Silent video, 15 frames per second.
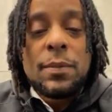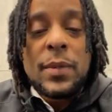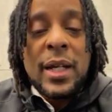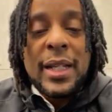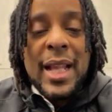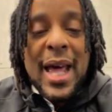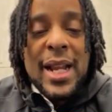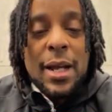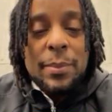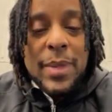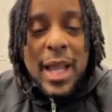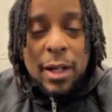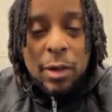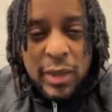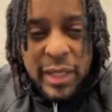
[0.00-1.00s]
A lot of them
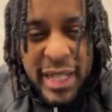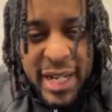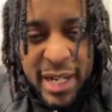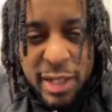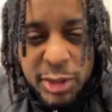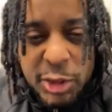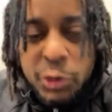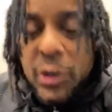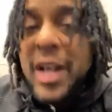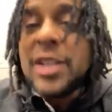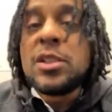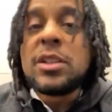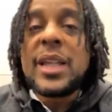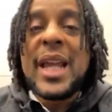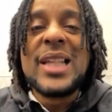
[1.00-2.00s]
not gonna care.
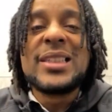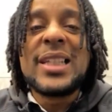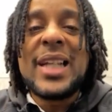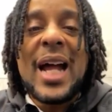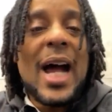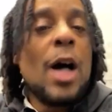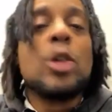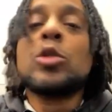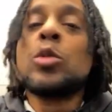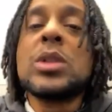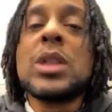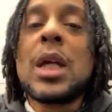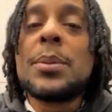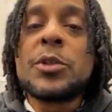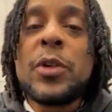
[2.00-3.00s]
Stranger Things in the house.
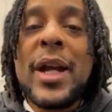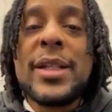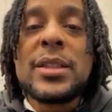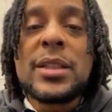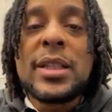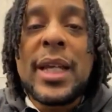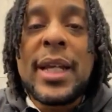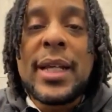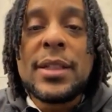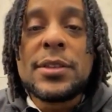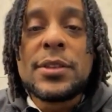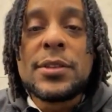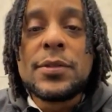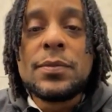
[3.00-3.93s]
What's up, Stranger Things?